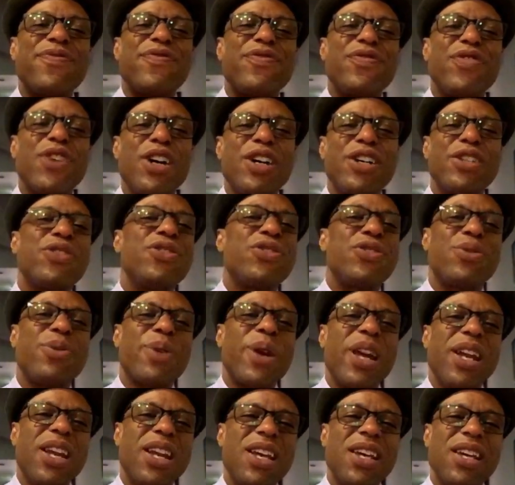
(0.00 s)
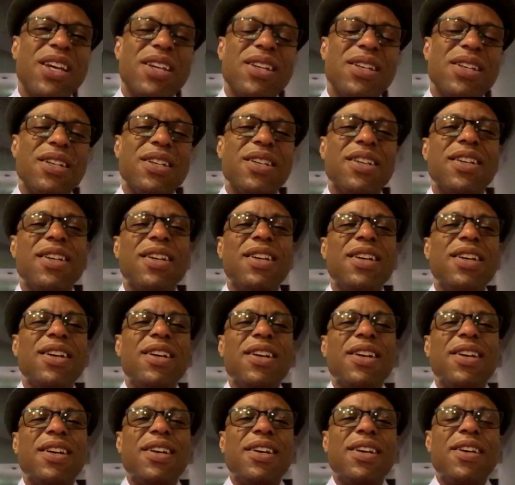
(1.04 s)
frustrated.
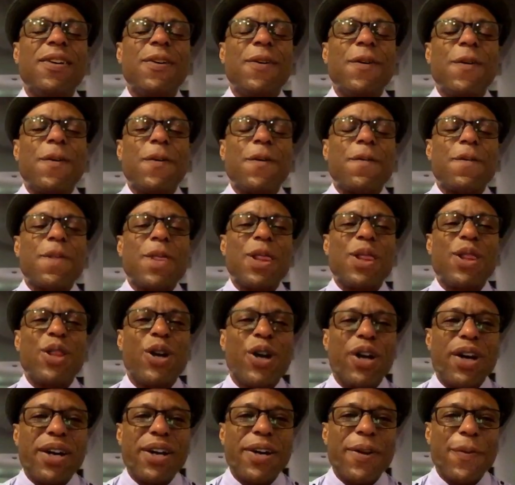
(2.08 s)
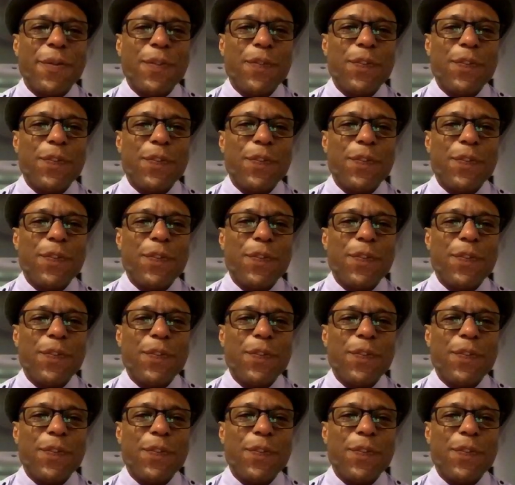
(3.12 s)
Look,